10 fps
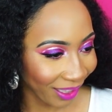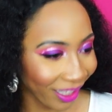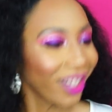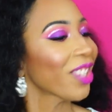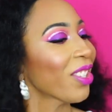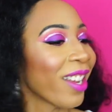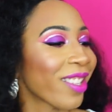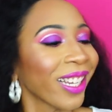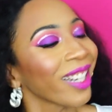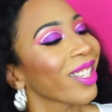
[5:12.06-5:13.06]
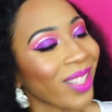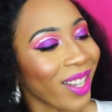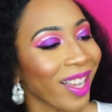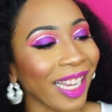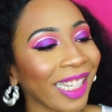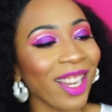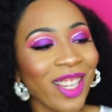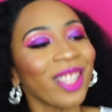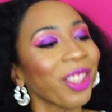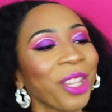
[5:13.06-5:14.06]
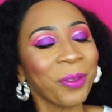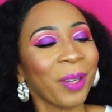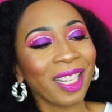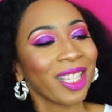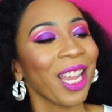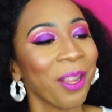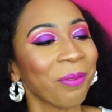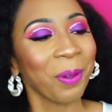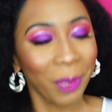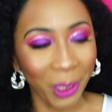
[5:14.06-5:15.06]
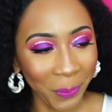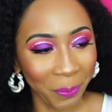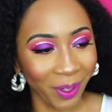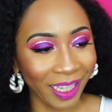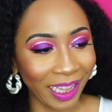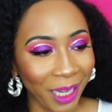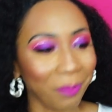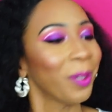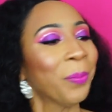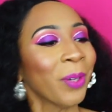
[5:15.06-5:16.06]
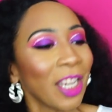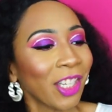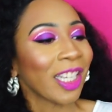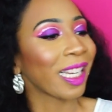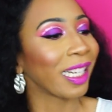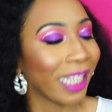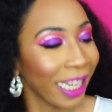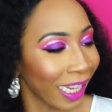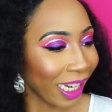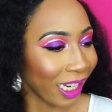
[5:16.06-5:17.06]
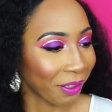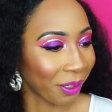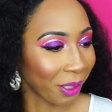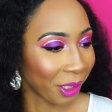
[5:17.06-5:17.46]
Look at his touch. Look at his touch. Like, there's nothing you can say for Bluprint. Like, Bluprint is just clean.